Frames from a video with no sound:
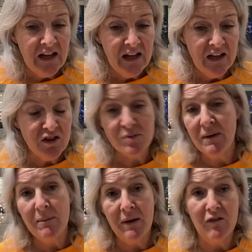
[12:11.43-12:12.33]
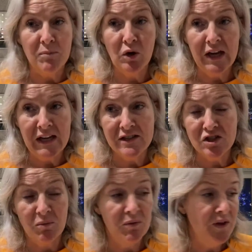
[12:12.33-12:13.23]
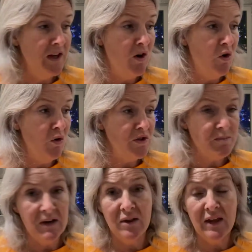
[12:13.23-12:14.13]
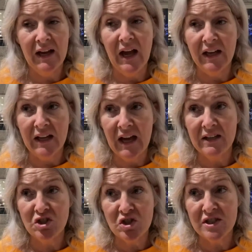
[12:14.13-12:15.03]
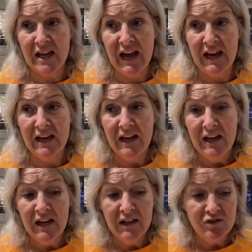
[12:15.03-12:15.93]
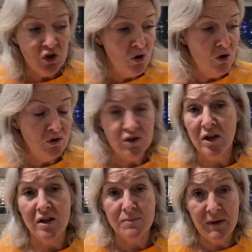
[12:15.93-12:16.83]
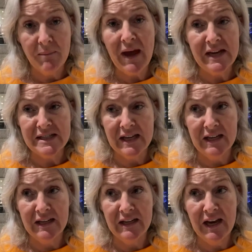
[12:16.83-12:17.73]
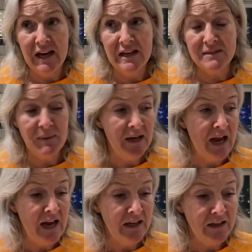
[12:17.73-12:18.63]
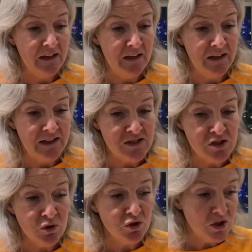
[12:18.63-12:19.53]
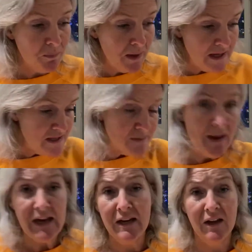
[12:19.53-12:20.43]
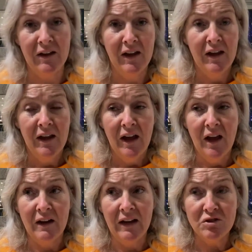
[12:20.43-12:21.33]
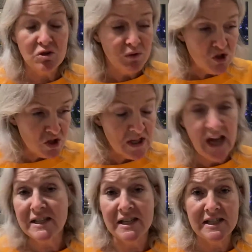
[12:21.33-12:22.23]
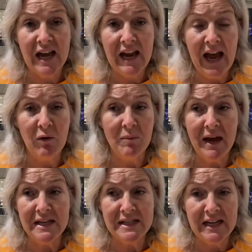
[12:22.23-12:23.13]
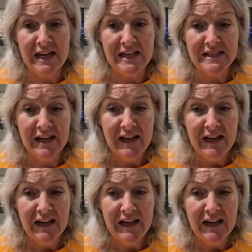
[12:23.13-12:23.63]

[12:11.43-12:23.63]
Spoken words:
there's been a bit of bullying or something, or there's been a thing, and can I just say, George has been amazing. He's such a peacemaker, and would just like to say how amazing he is.